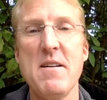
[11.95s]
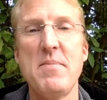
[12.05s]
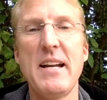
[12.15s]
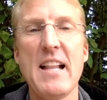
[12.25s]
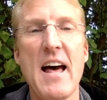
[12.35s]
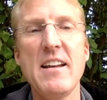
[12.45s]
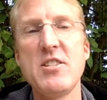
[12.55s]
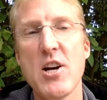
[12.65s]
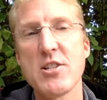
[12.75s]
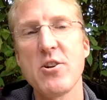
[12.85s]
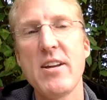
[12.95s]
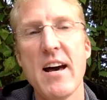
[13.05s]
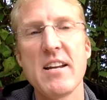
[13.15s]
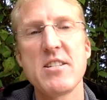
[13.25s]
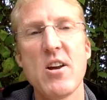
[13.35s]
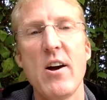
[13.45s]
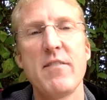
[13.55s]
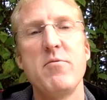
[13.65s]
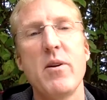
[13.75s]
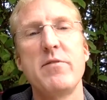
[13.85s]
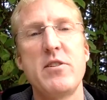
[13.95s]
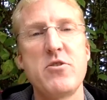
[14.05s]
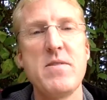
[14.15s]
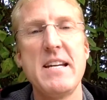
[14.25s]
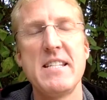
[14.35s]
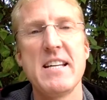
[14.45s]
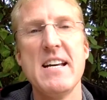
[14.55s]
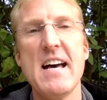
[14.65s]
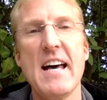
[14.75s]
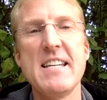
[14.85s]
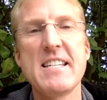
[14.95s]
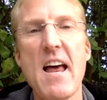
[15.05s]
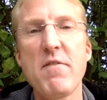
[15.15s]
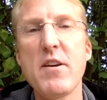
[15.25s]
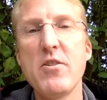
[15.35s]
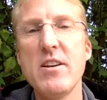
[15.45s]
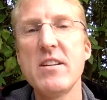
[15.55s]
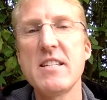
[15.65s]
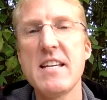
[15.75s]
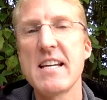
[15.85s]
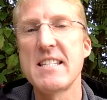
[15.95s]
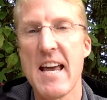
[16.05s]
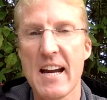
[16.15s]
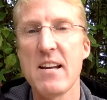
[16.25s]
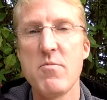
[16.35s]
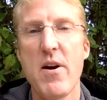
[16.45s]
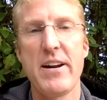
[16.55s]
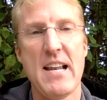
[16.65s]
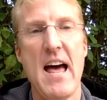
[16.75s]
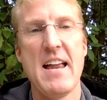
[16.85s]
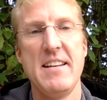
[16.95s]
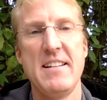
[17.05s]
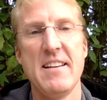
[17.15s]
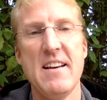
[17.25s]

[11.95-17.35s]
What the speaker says: but it landed just on the other side of one of the trees, and the Staffy couldn't see exactly where it landed,